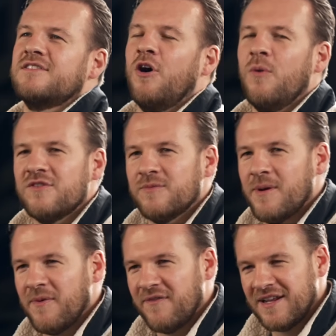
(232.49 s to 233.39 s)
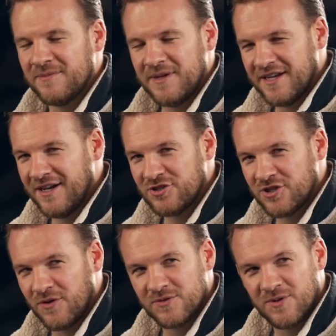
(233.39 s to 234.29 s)
I always remember Vladimir
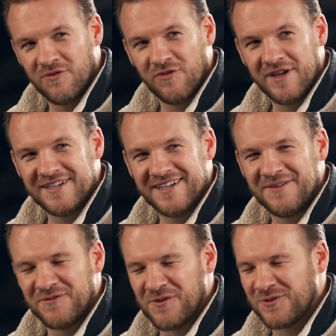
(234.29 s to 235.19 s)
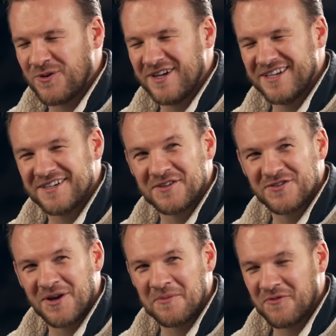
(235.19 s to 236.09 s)
Klitschko as well, reading an interview. I was quite young at the
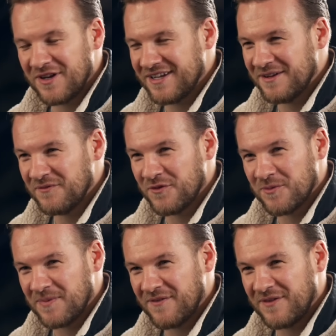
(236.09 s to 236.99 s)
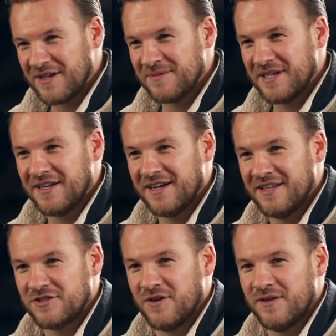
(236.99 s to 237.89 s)
time. I read an interview about Vladimir
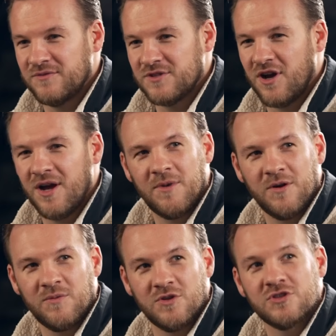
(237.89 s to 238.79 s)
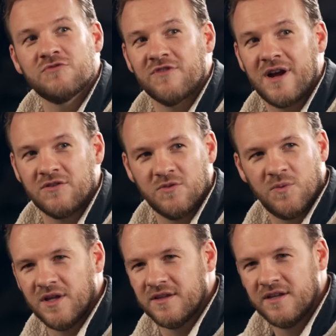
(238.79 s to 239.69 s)
Klitschko, and he was like, I might watch round
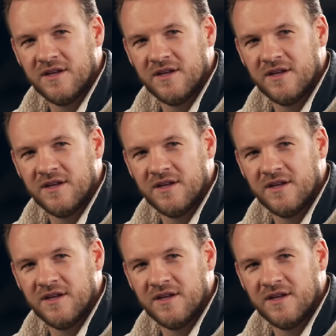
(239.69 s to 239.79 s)
one